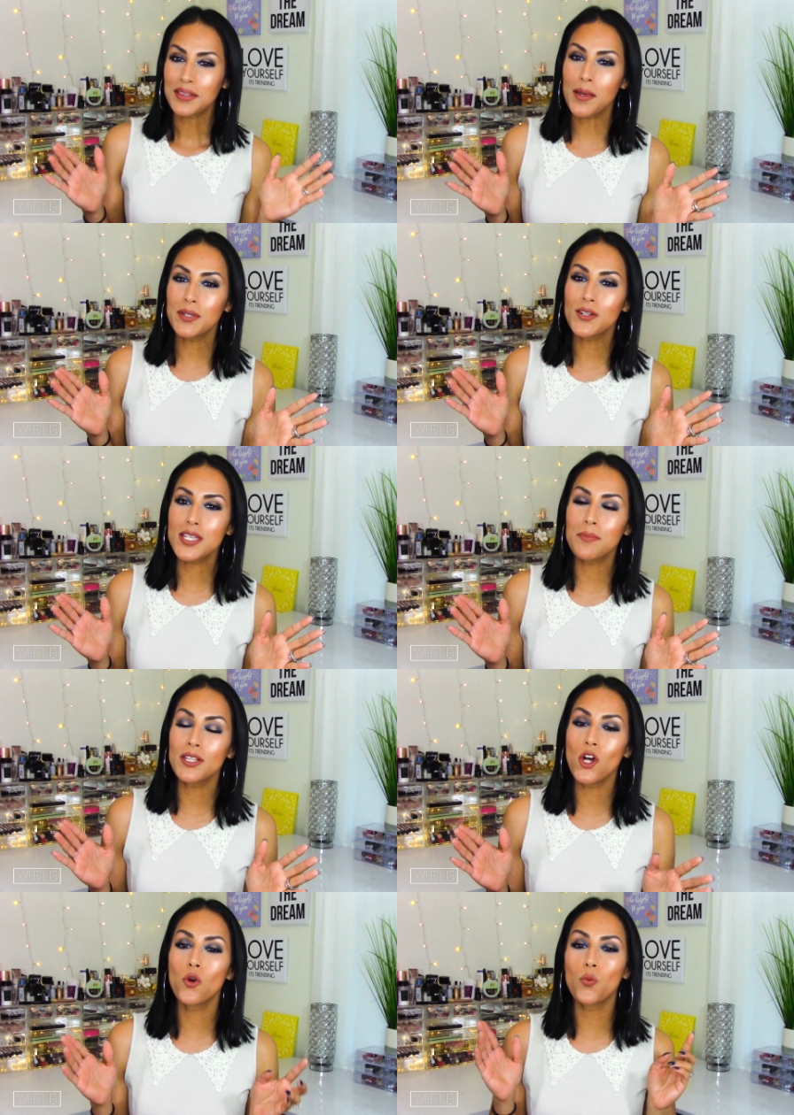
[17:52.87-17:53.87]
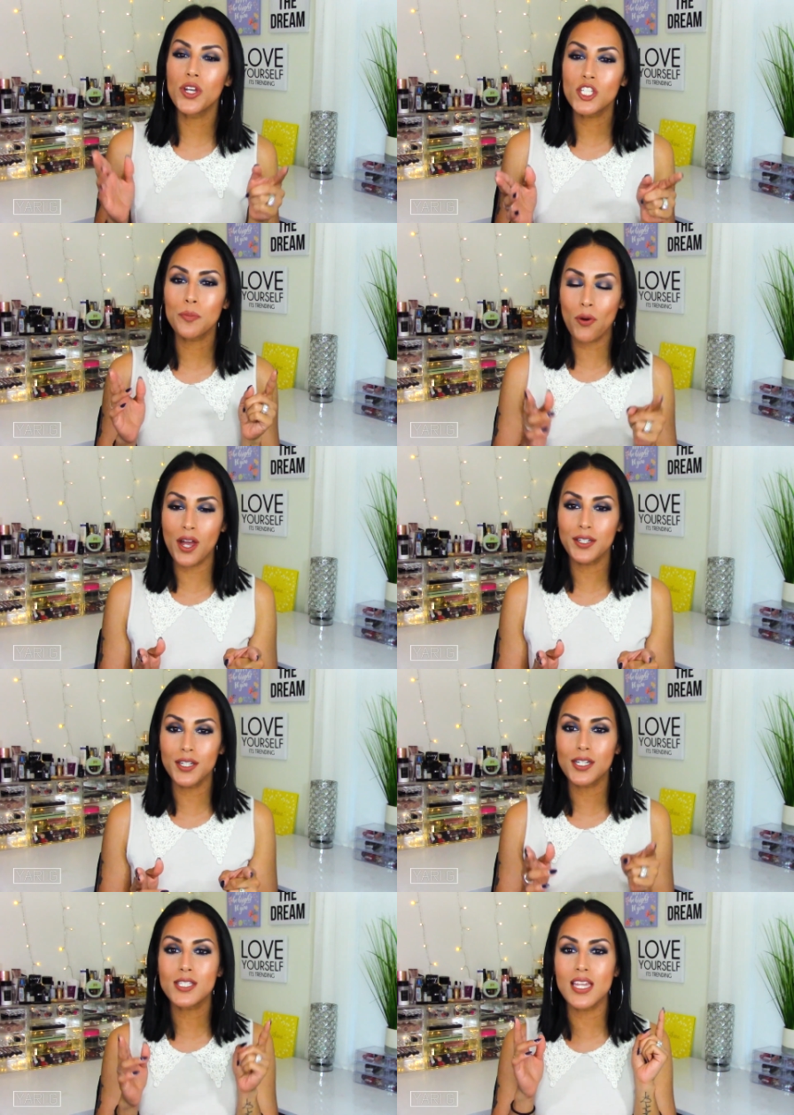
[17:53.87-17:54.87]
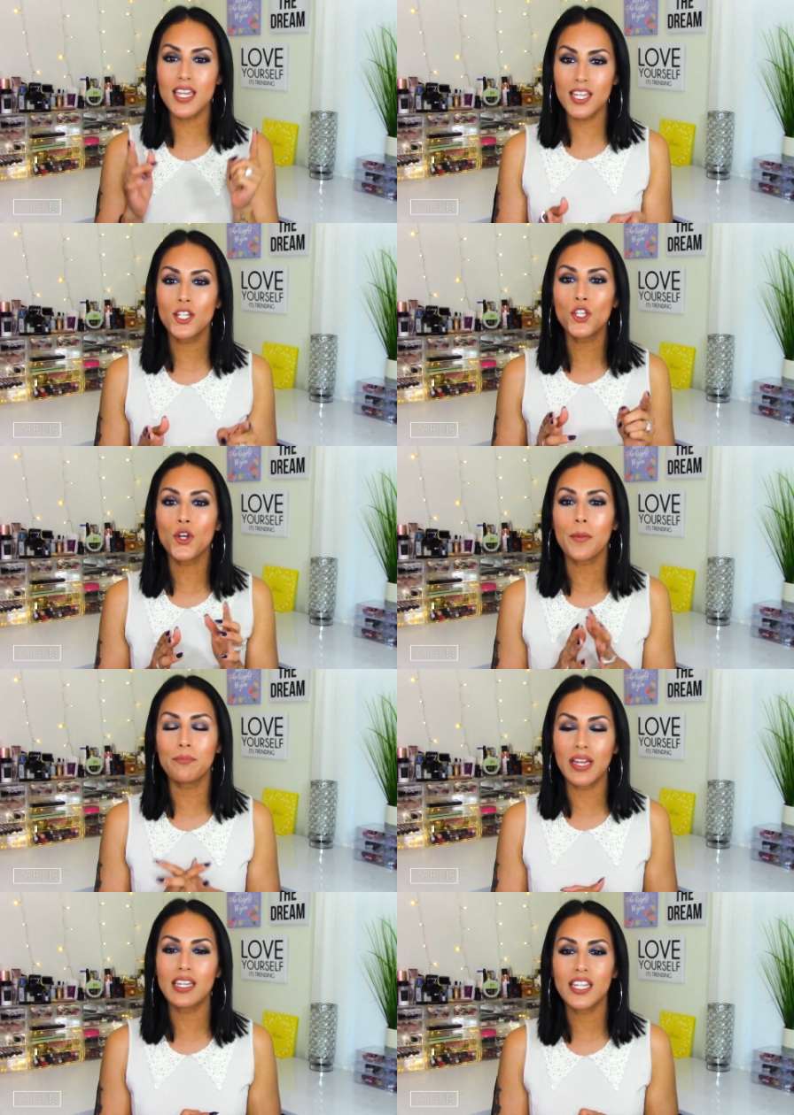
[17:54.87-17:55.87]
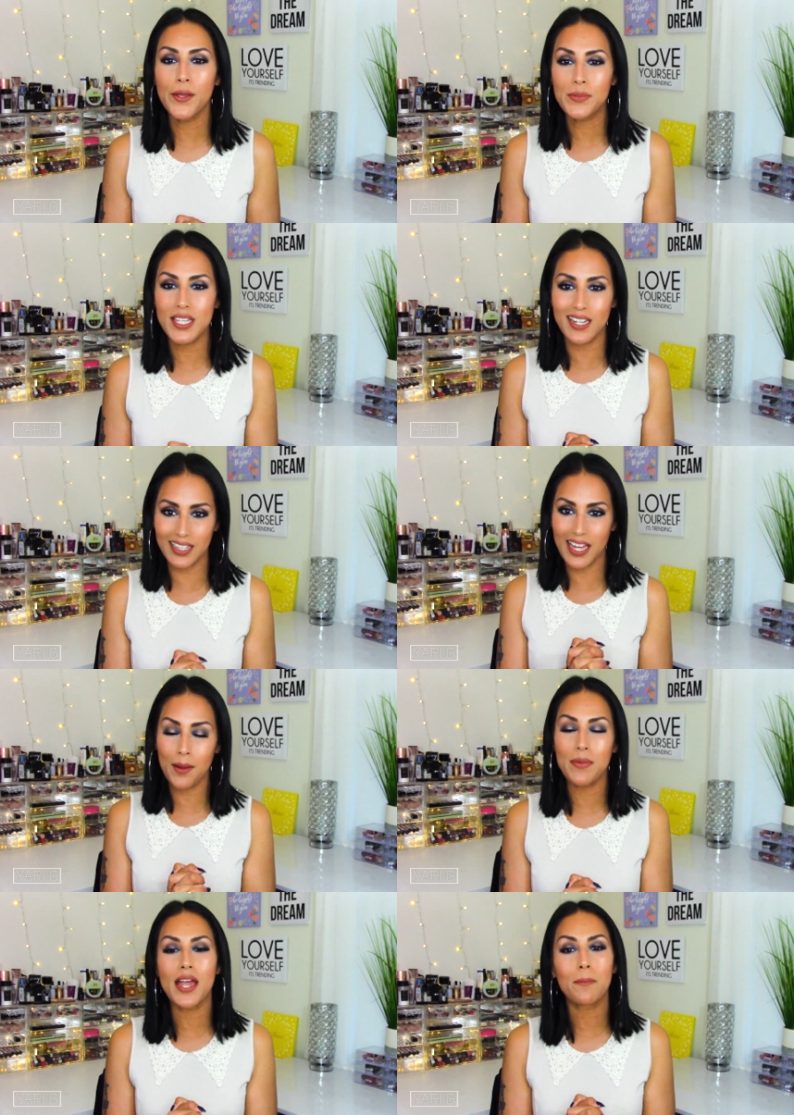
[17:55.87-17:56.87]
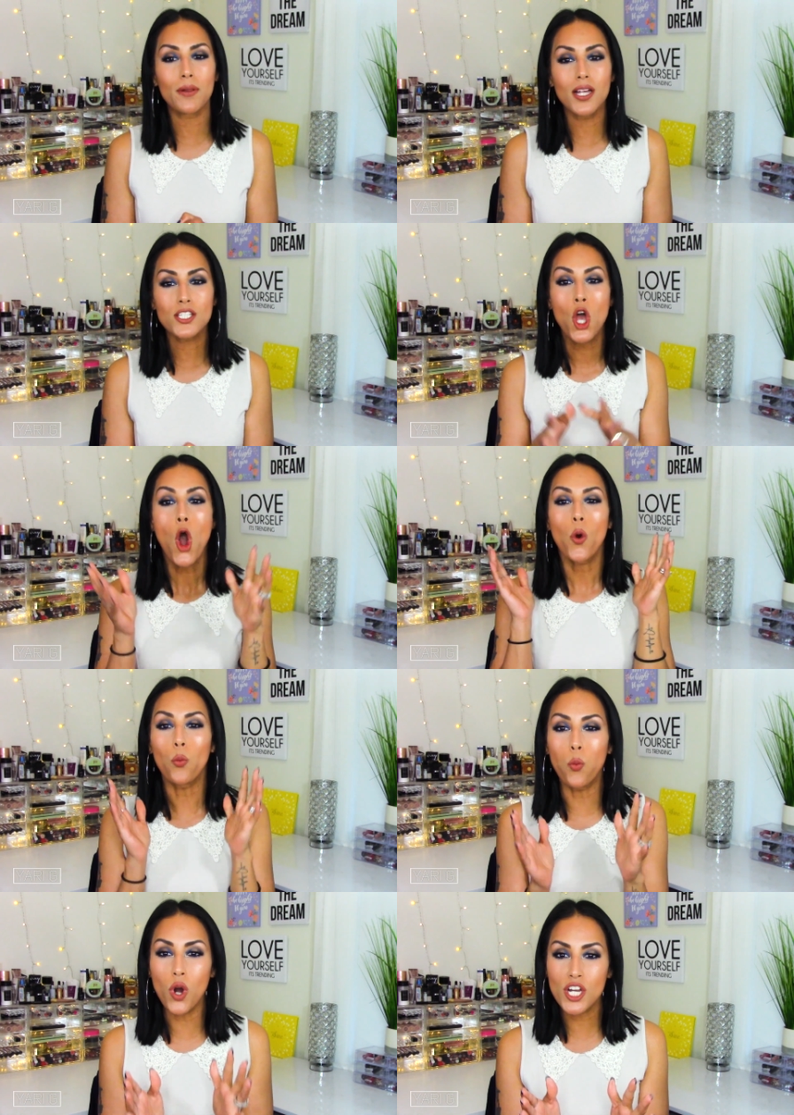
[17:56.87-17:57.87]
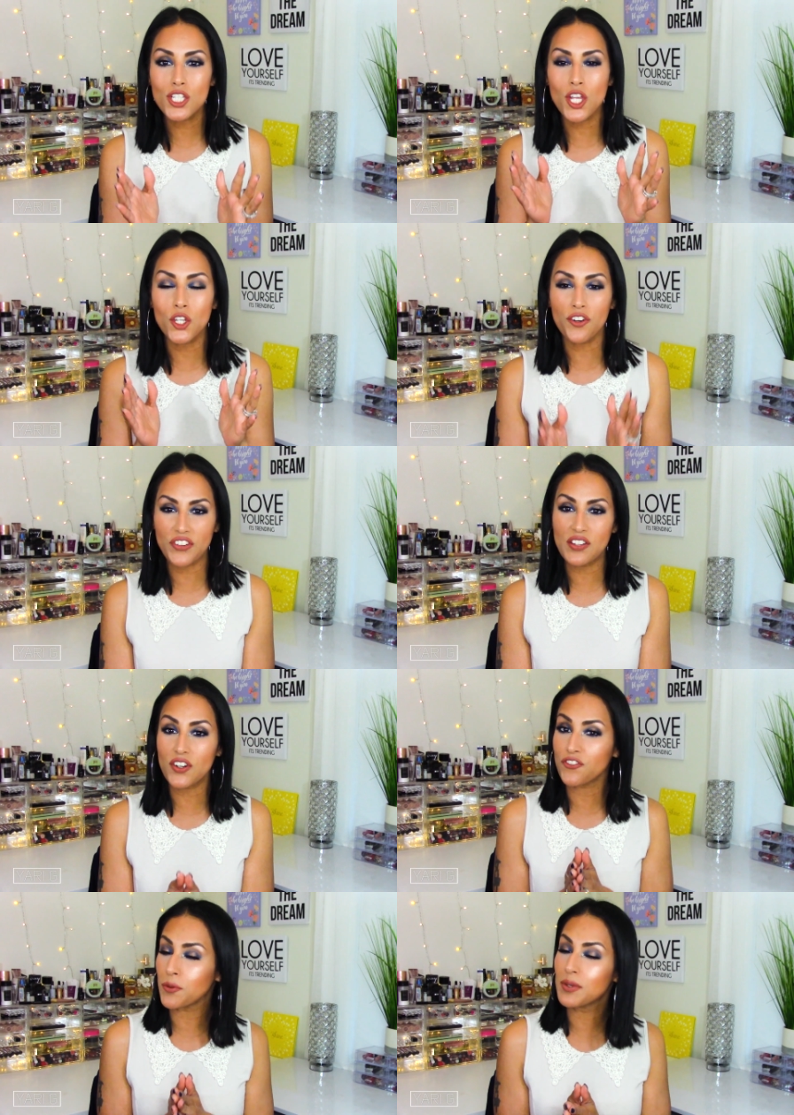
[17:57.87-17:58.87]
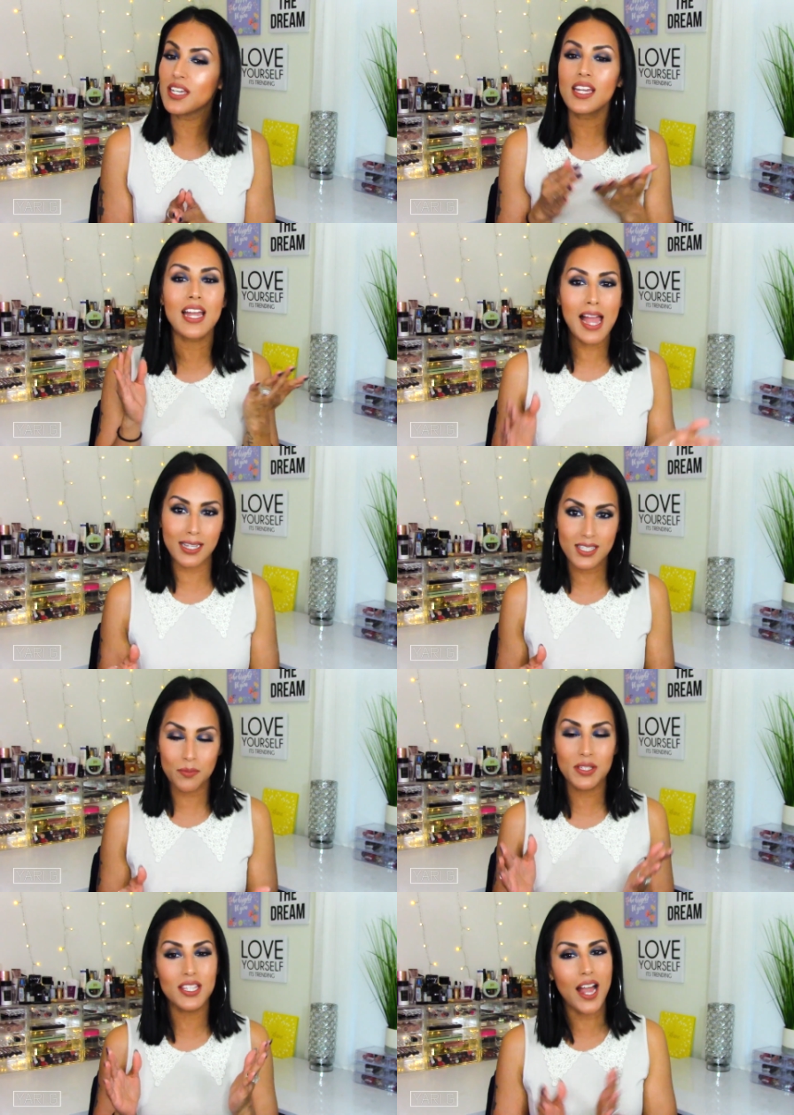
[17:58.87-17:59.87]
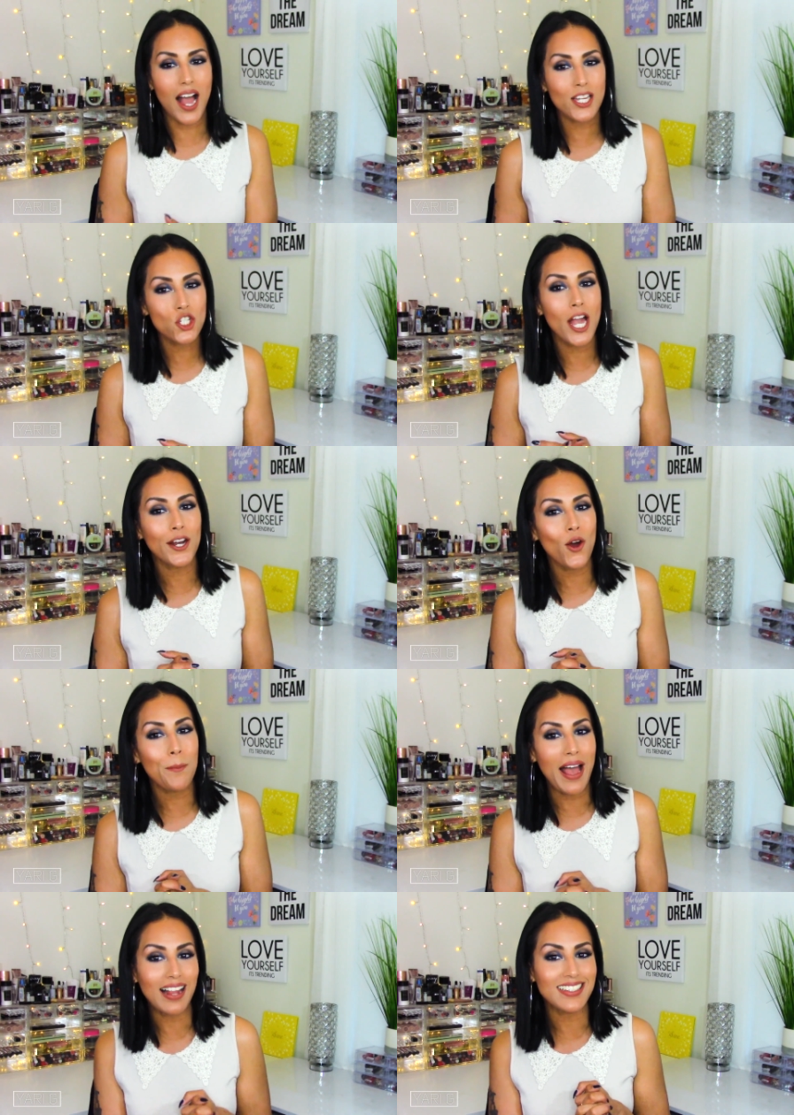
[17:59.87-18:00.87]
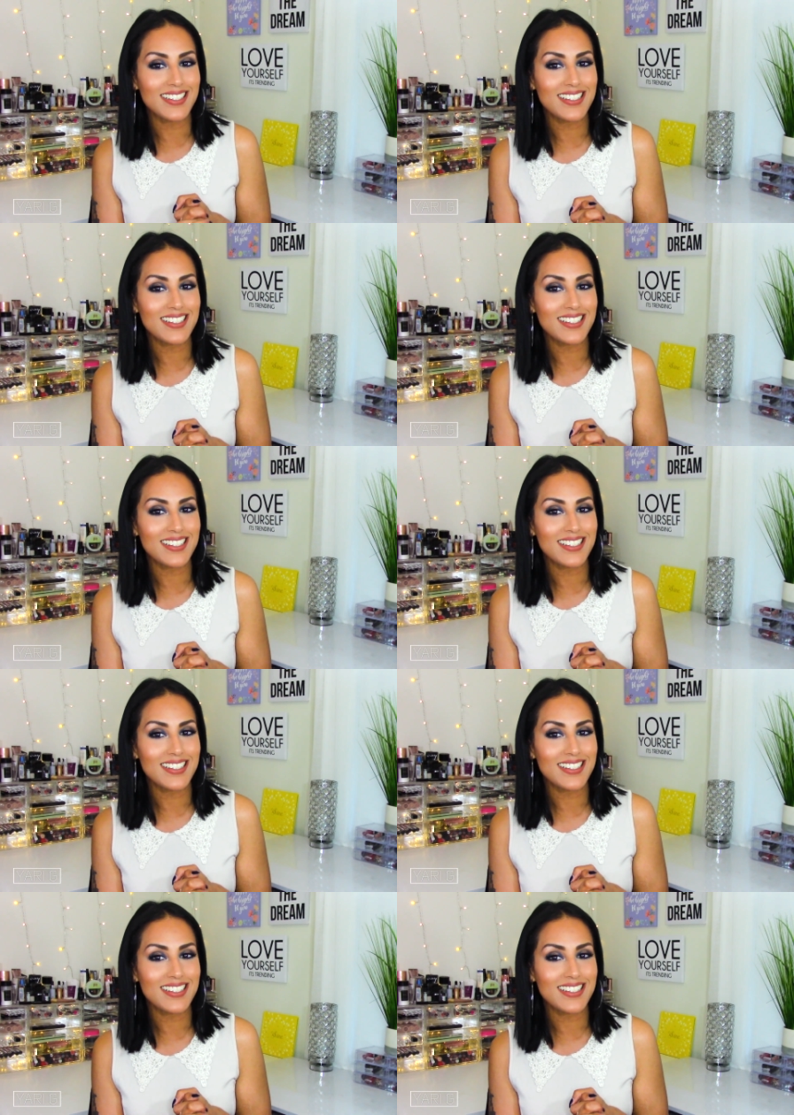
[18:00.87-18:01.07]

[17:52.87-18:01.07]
Let me know down below which product in your May Ipsy Glam Bag Plus was your favorite. For me, it has to be the eyeshadow palette.